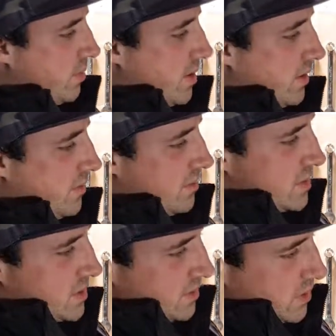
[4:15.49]
a
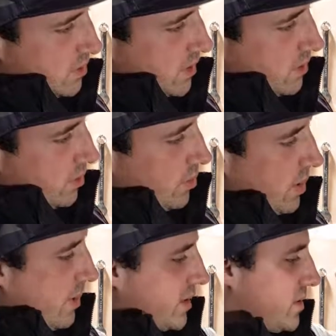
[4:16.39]
57 degree all the way
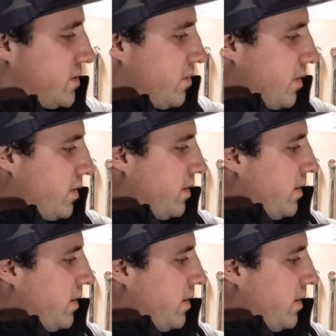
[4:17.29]
back to 0,